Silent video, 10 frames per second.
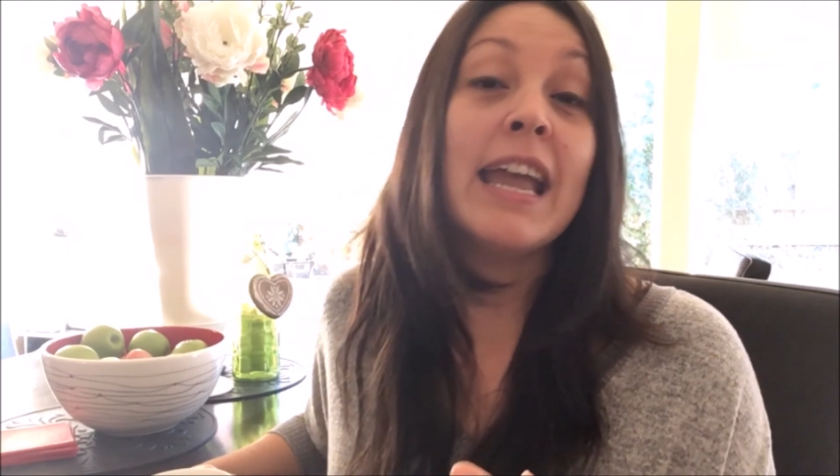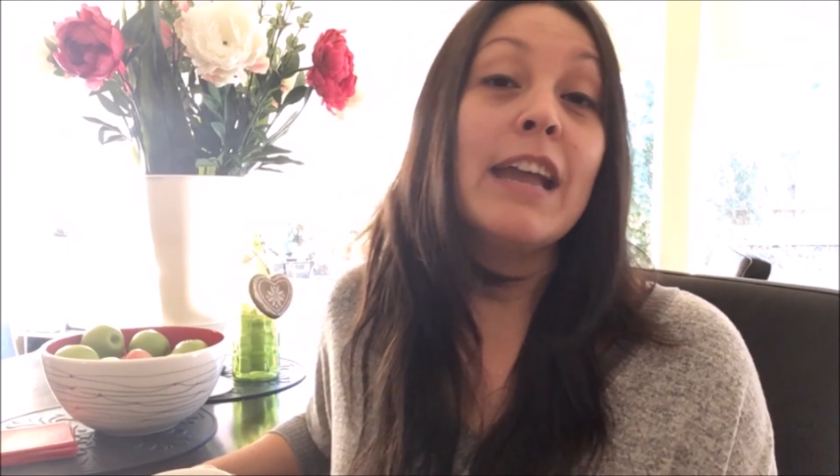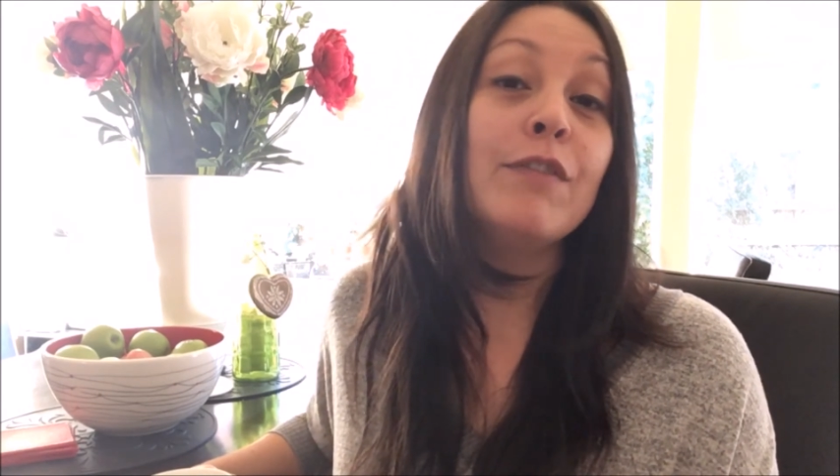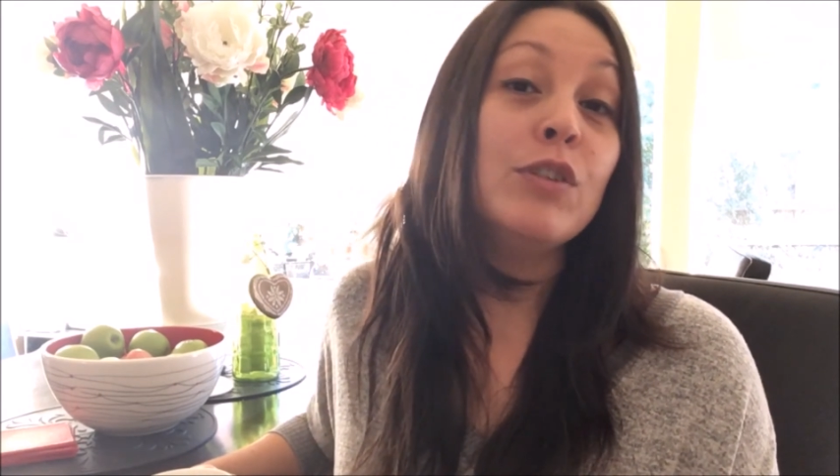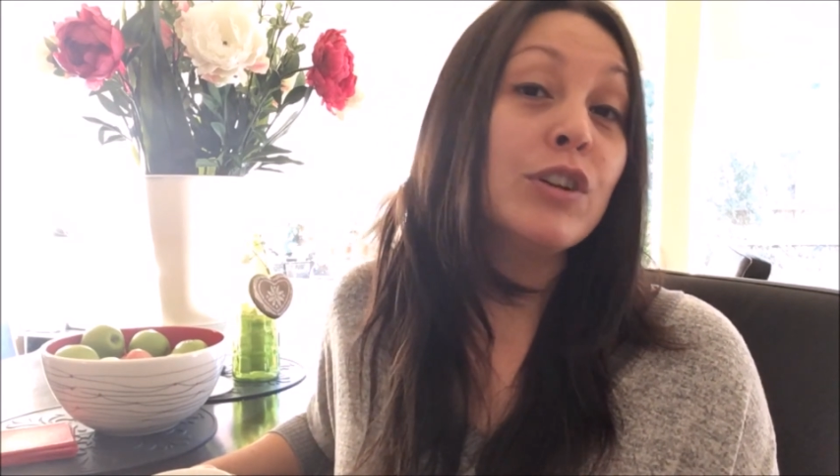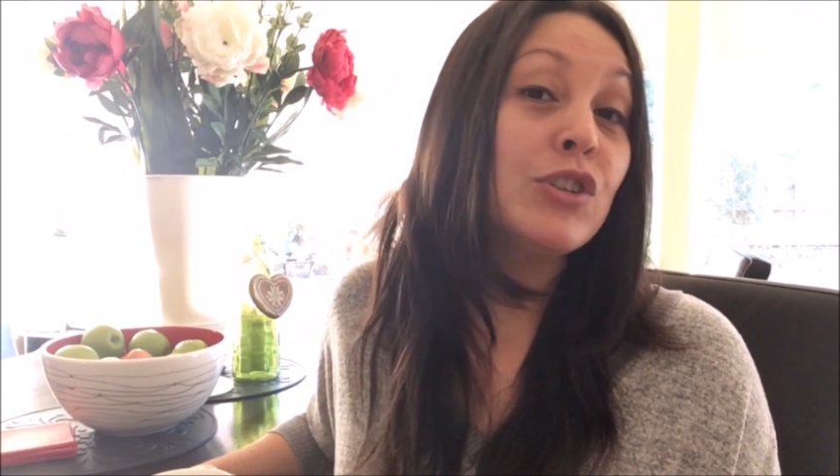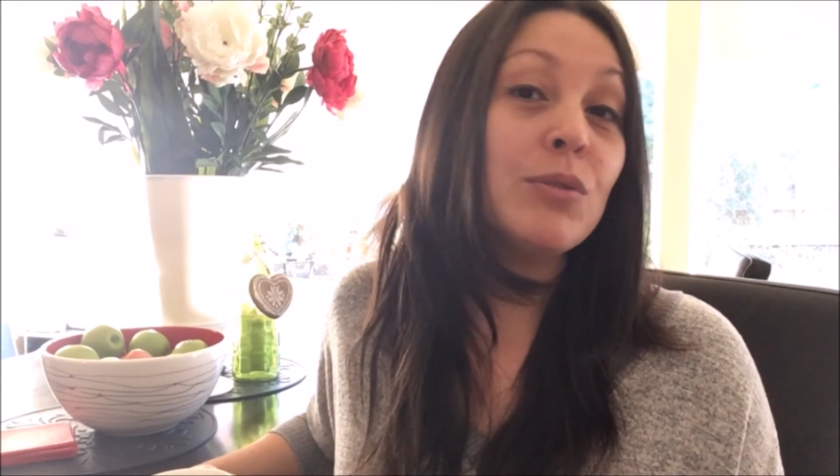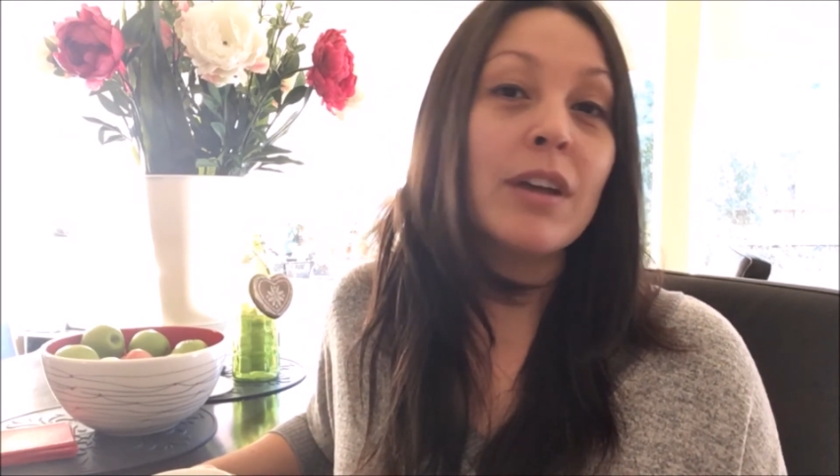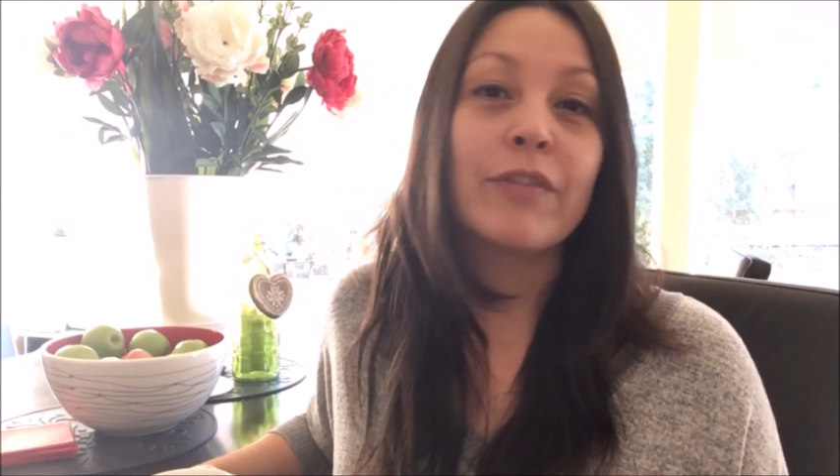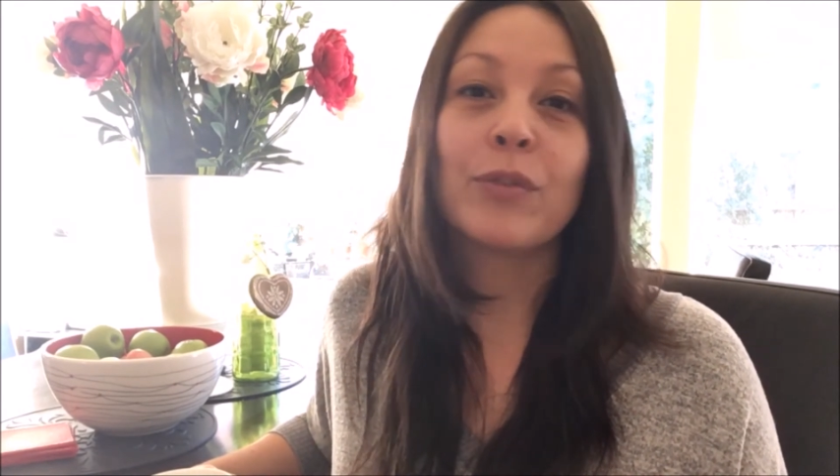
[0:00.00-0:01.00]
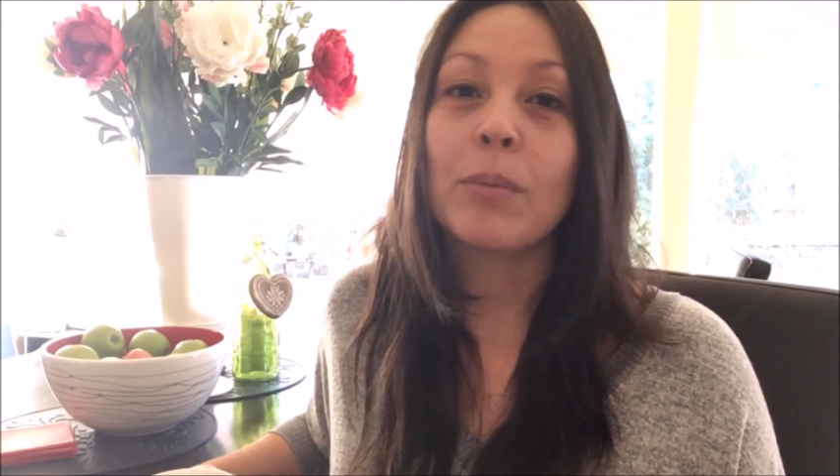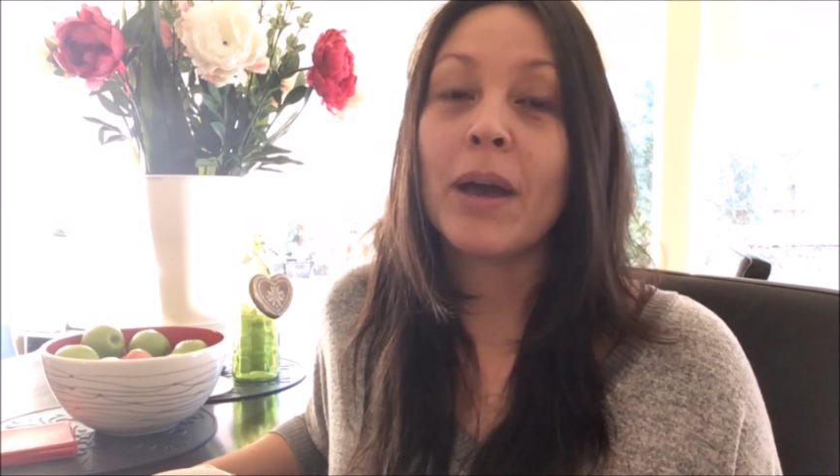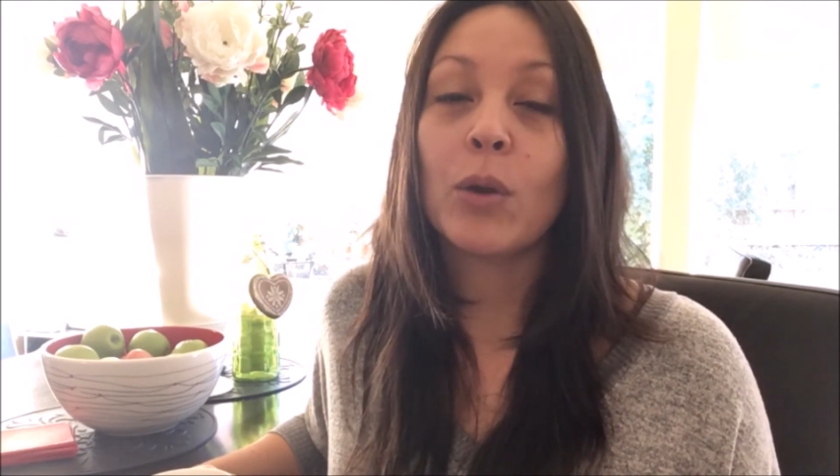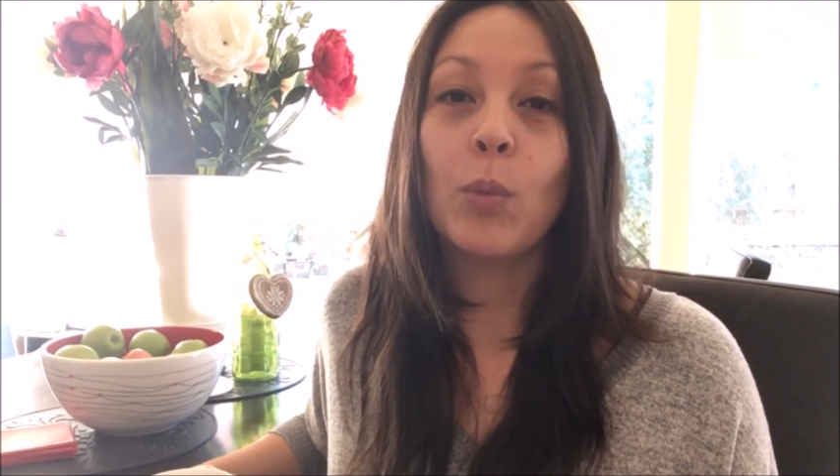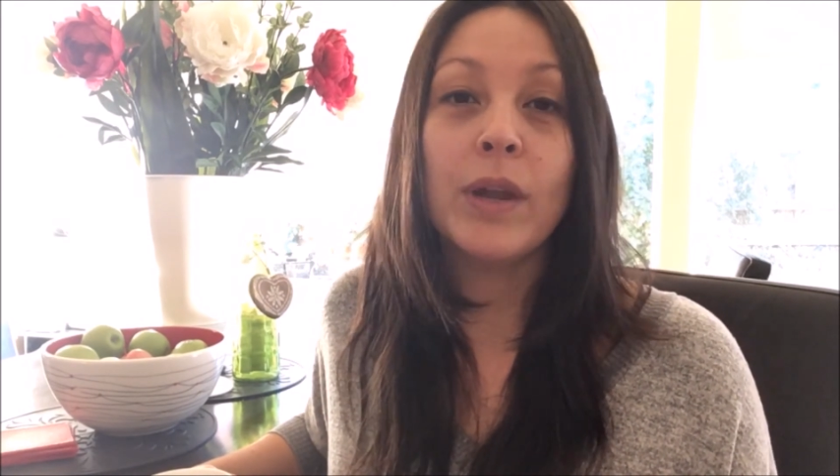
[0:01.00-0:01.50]
if you can do that for
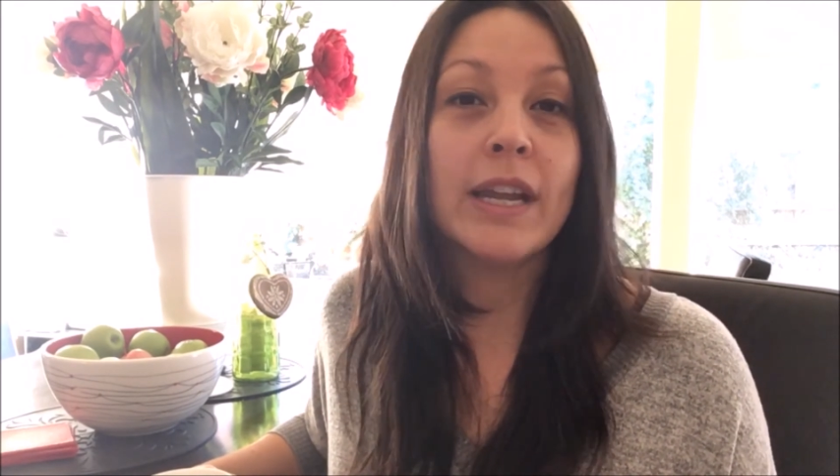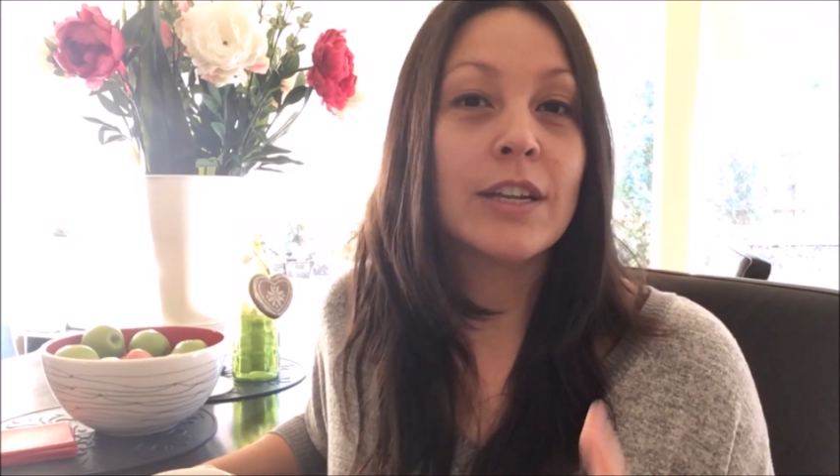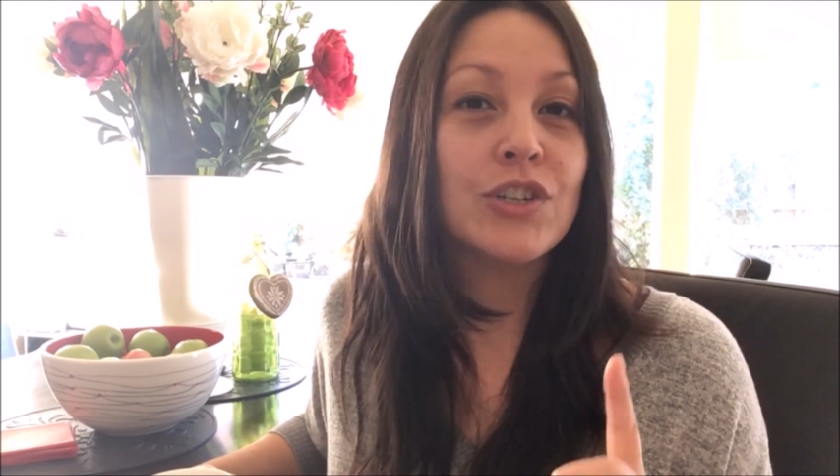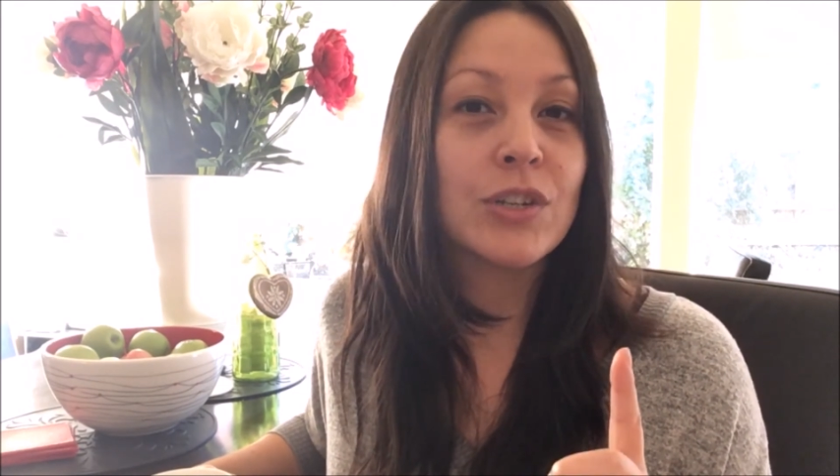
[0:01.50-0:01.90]
about a week,